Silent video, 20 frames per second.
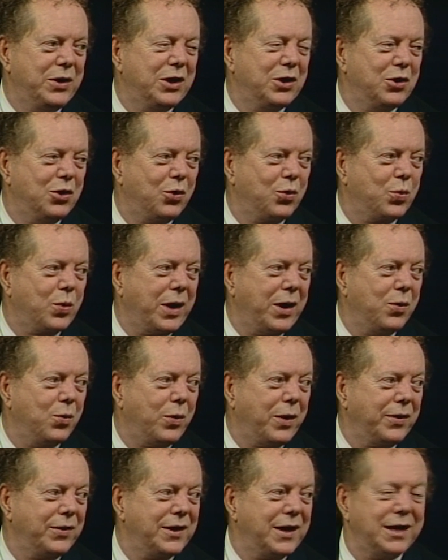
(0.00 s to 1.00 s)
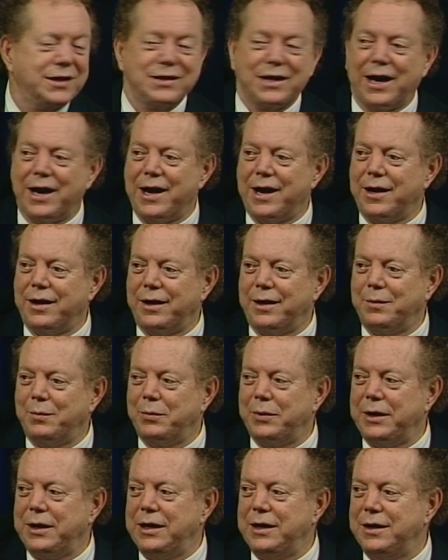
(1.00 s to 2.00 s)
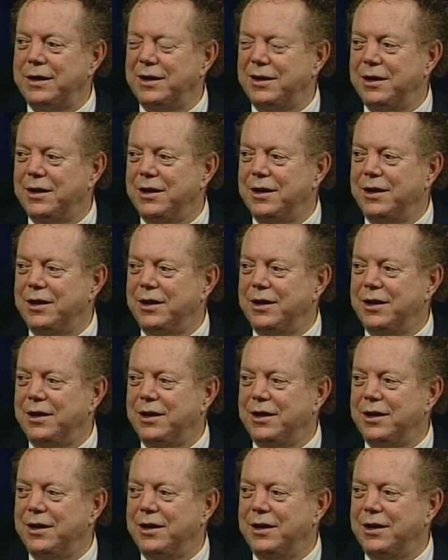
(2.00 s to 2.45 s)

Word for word: We didn't know quite what that guy had on, but he